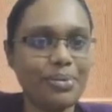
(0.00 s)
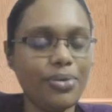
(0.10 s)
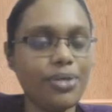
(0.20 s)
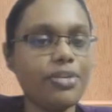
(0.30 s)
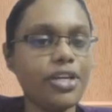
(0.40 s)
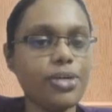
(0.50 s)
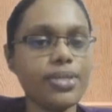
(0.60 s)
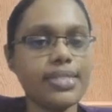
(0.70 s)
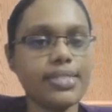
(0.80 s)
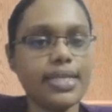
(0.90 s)
Where were you
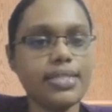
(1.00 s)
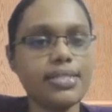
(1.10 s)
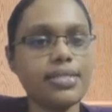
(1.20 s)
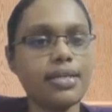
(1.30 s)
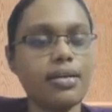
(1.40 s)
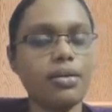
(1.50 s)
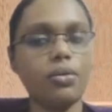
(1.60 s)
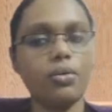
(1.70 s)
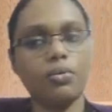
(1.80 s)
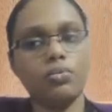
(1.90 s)
in the sense,
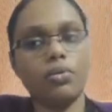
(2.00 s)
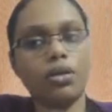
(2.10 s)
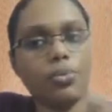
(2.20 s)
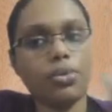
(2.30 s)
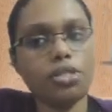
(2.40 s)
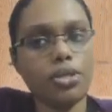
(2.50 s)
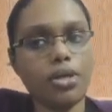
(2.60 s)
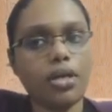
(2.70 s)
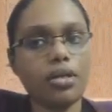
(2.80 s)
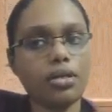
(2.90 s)
what was
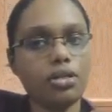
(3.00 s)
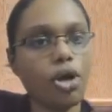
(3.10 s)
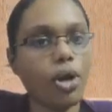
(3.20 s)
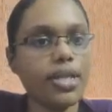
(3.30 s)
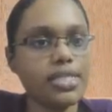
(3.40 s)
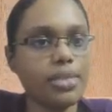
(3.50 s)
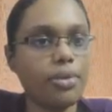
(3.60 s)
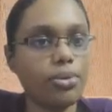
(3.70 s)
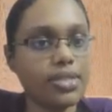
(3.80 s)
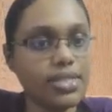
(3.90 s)
your knowledge
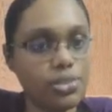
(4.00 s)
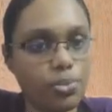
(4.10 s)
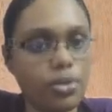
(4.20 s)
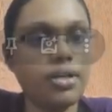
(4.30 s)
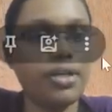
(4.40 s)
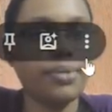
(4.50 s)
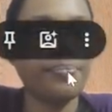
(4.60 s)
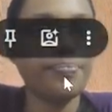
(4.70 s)
about this world?